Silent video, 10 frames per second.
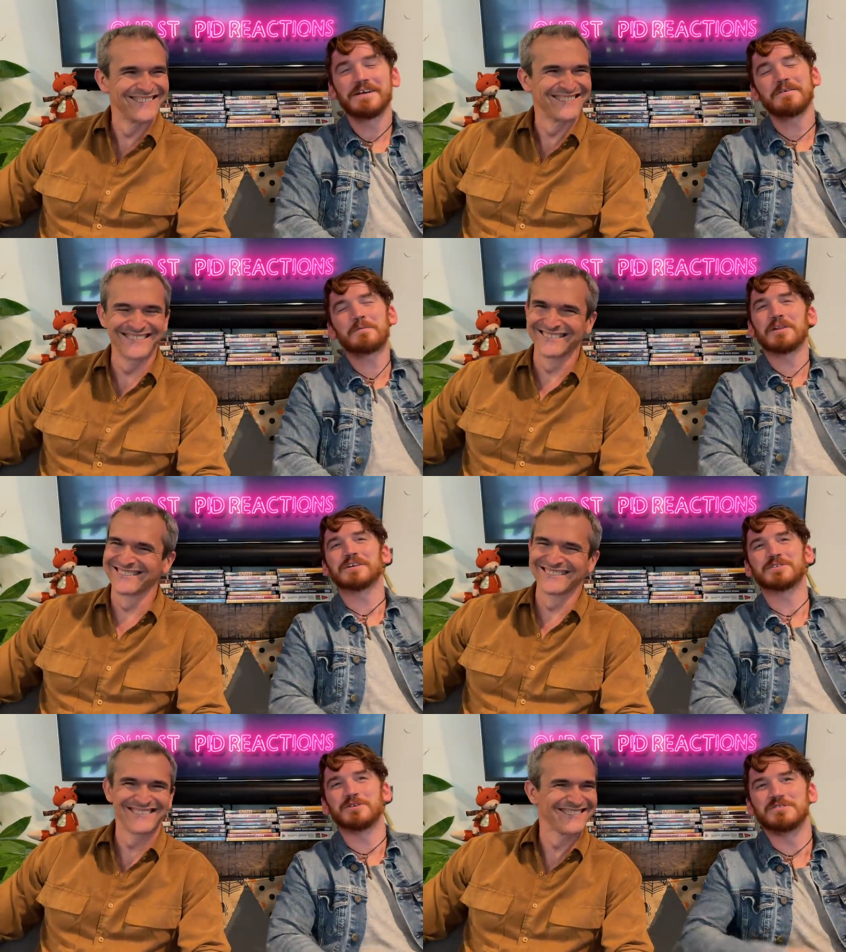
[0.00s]
Speaker 1: Everybody
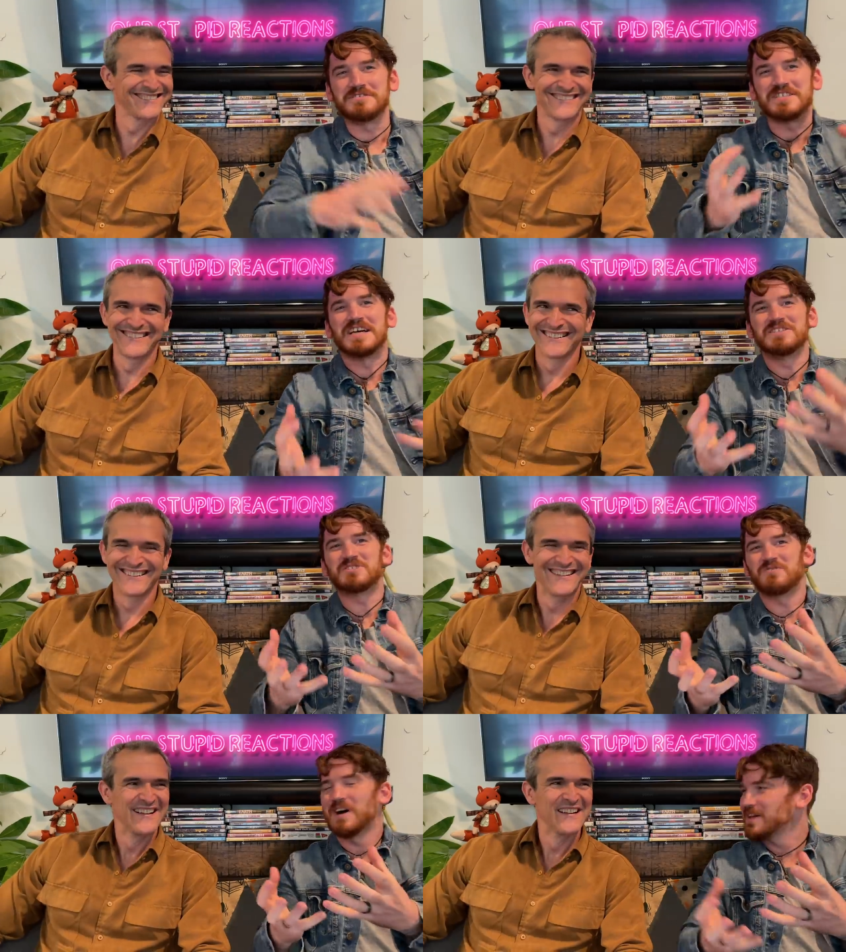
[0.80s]
likes a good
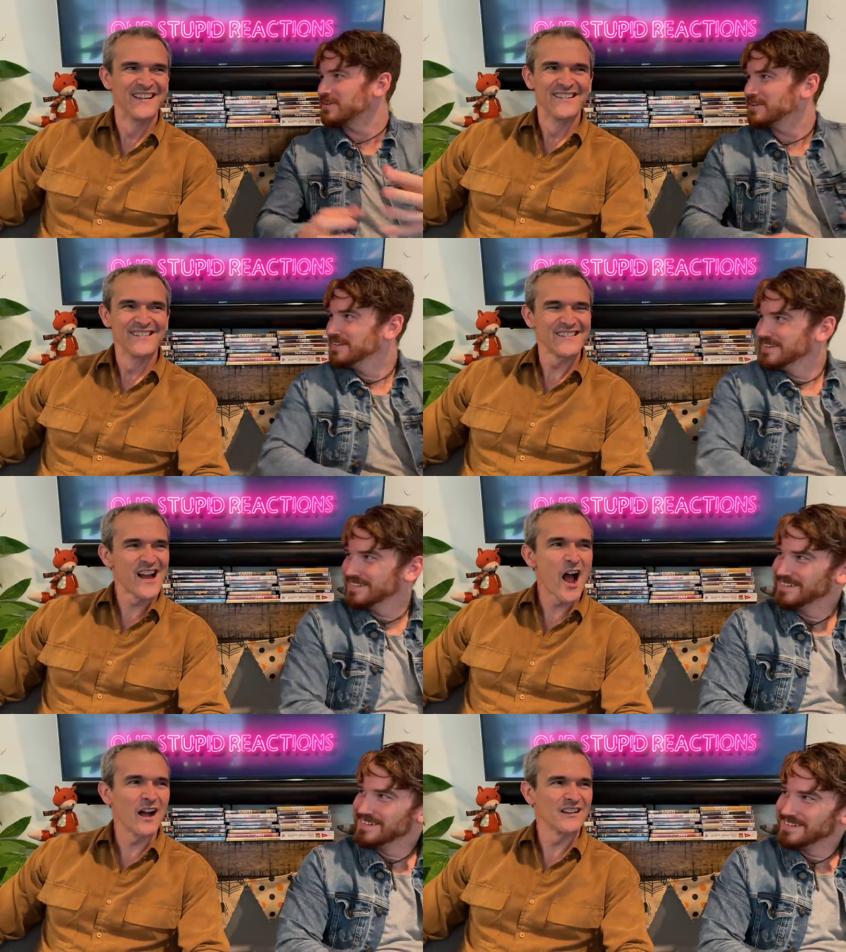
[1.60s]
dense father.
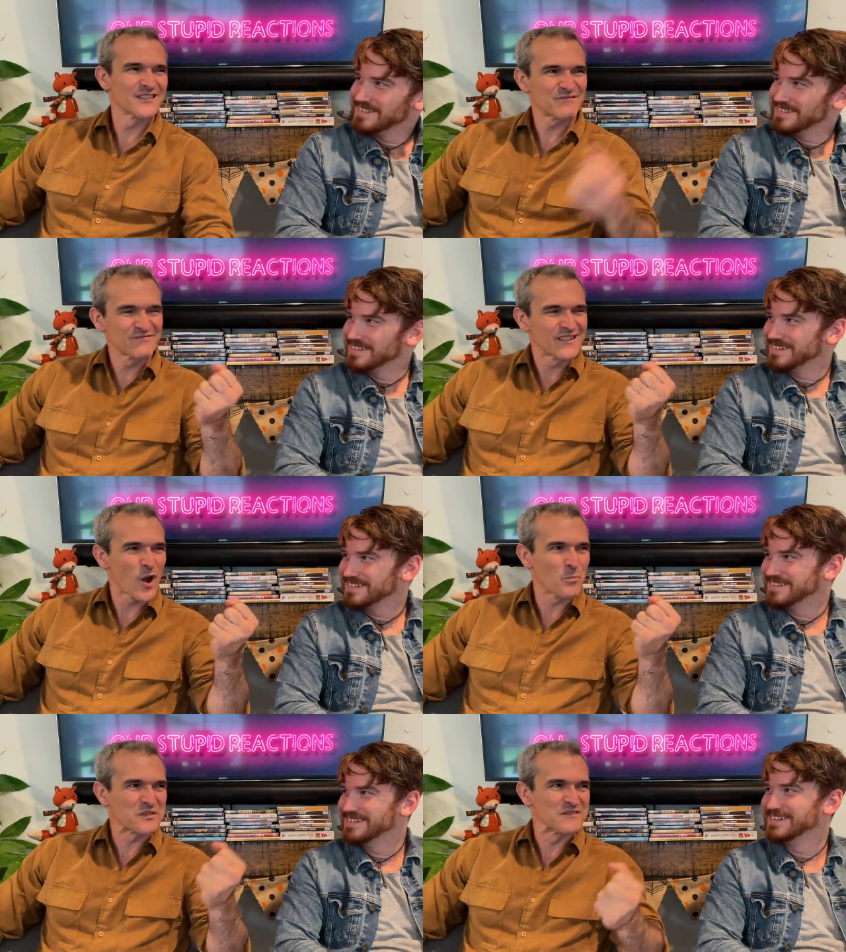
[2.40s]
Speaker 2: Yeah, it
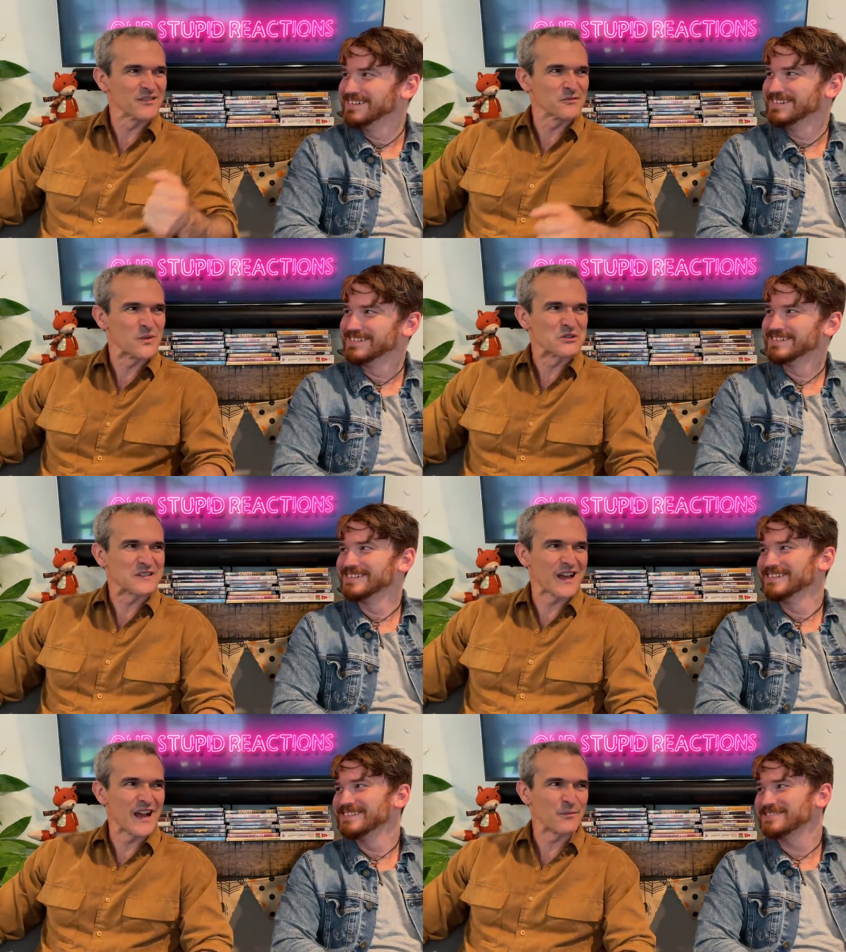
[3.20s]
helps in the
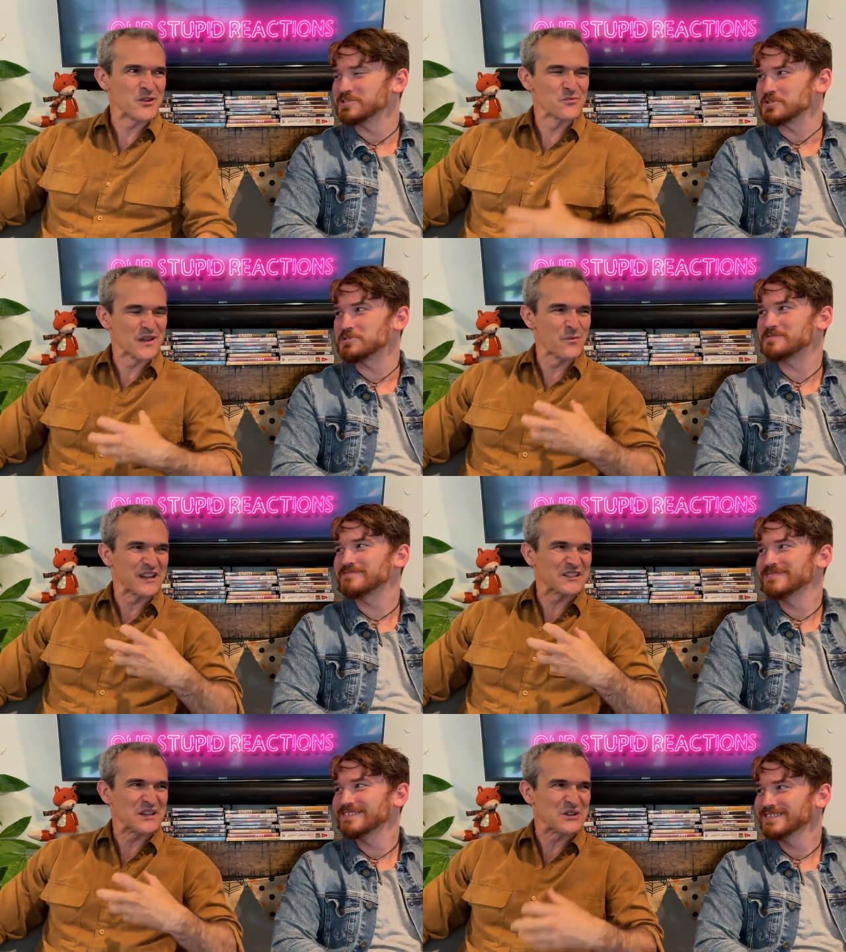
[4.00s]
wintertime when you really
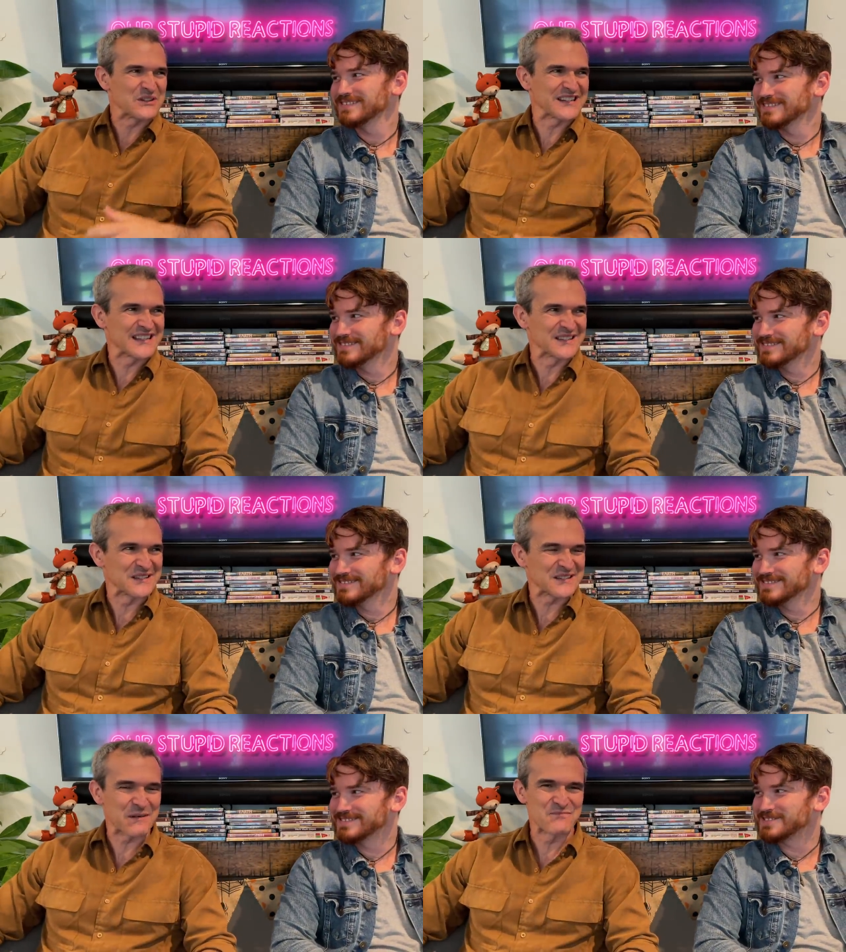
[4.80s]
want to sink your teeth
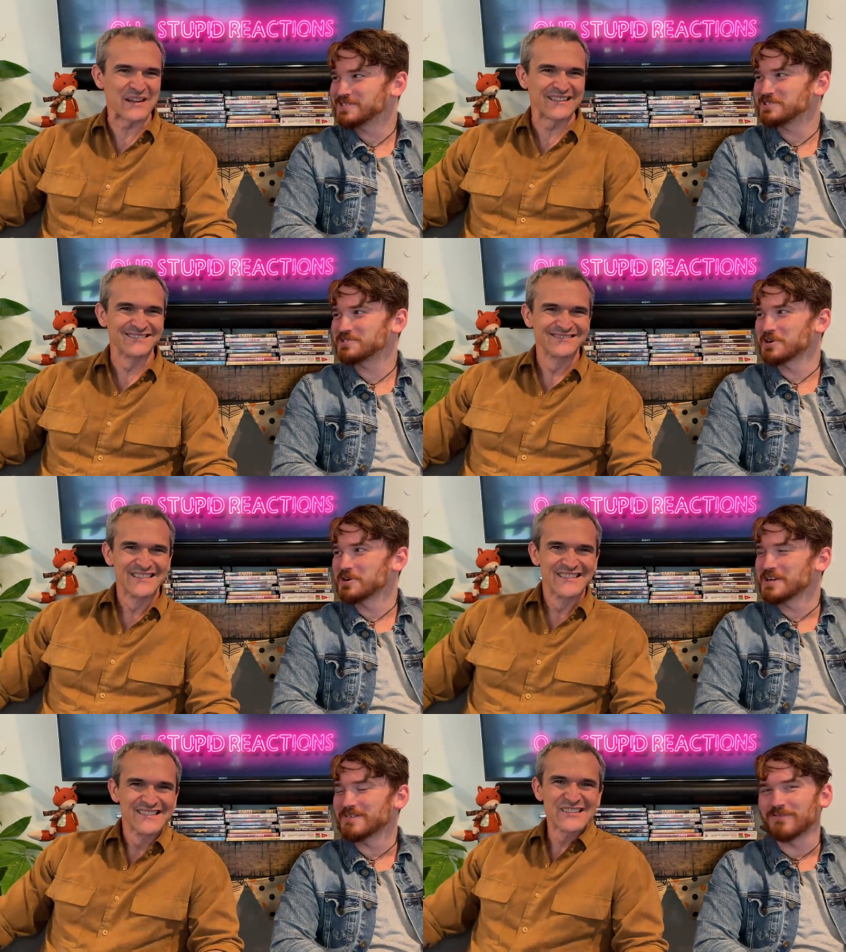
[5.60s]
into something.
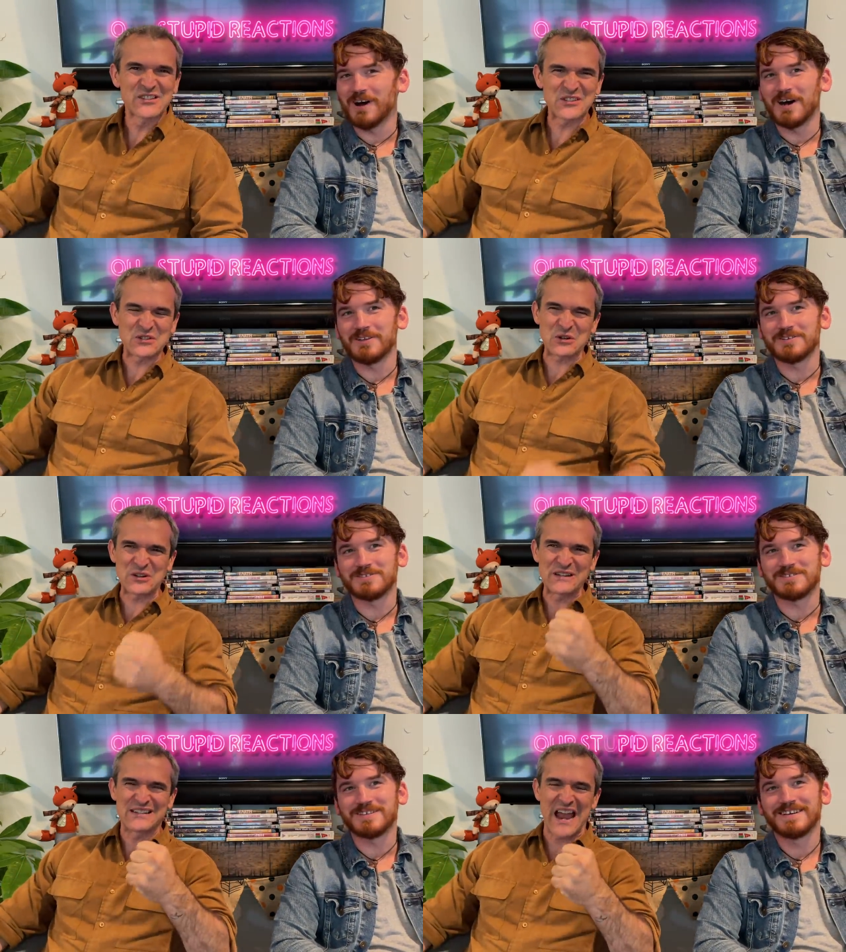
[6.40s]
Sturdy fathers.
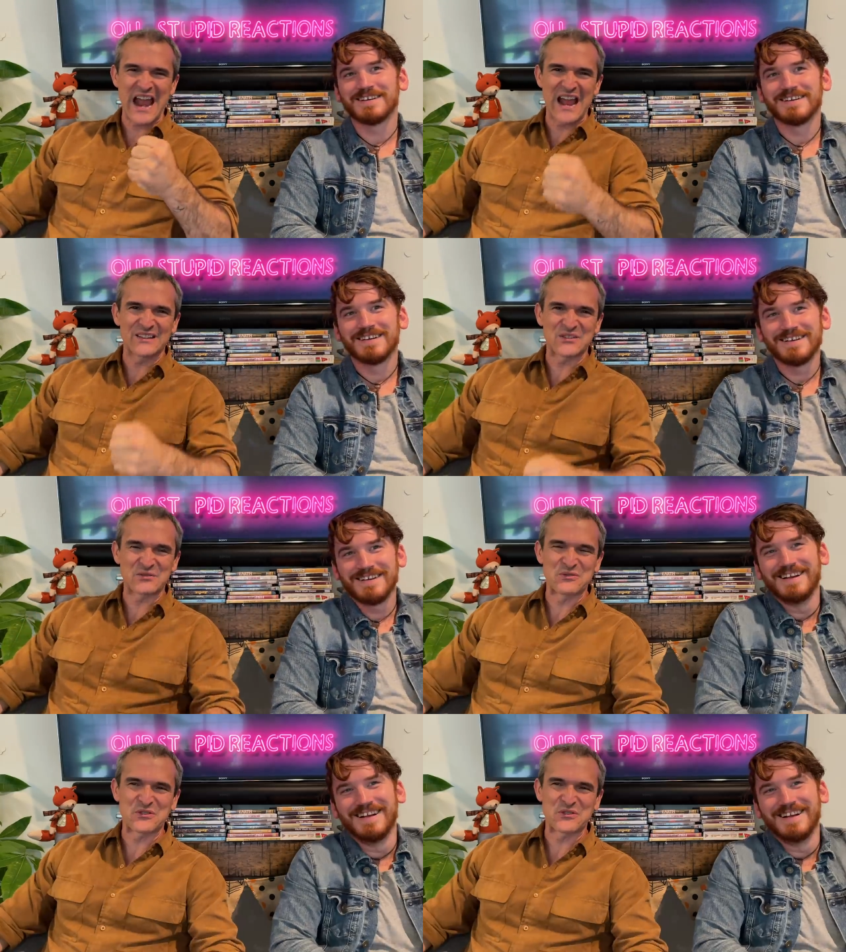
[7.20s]
Sturdy dads who